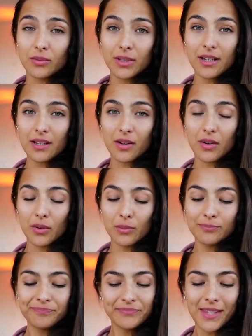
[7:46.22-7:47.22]
we got
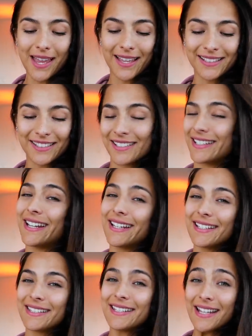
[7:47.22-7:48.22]
home, and
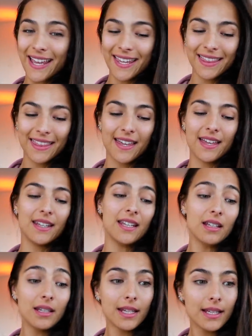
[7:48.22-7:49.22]
tonight is the night that
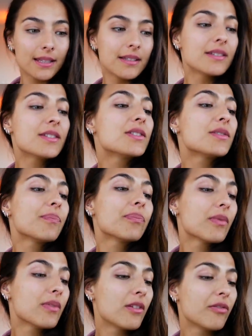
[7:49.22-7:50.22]
in the Netherlands
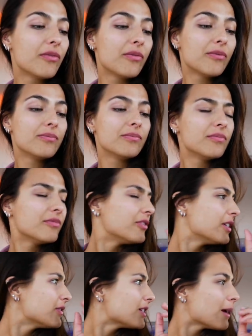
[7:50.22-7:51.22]
the f
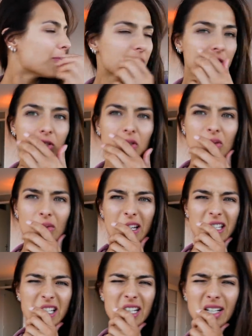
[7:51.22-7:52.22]
fifth episode,
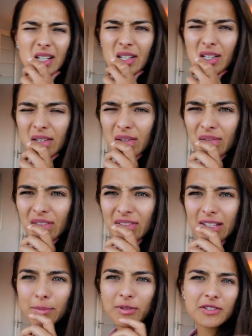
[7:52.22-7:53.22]
right Jer?
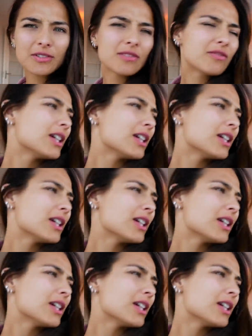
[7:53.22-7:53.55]
Fifth episode of